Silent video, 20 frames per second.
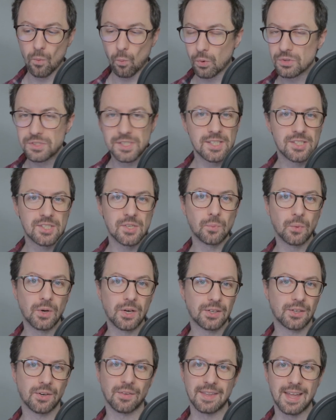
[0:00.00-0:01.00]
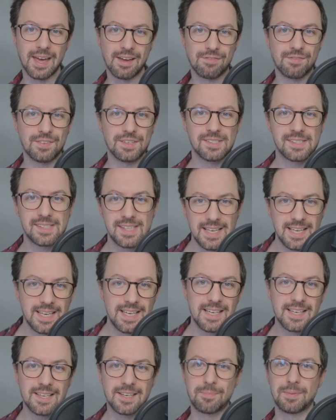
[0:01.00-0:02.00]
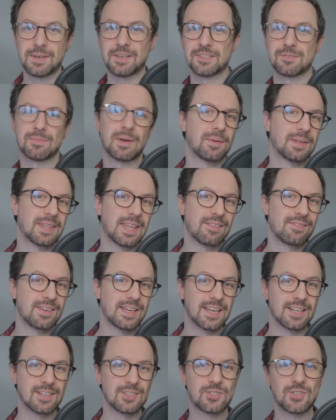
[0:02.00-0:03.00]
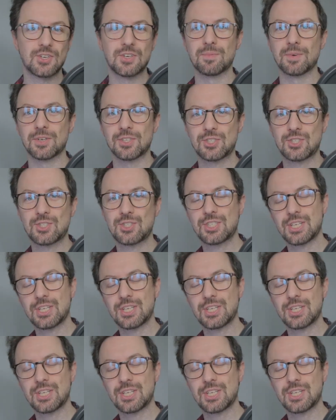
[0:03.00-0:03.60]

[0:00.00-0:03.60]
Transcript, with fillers: wanting to work on their physique because maybe they've eaten too much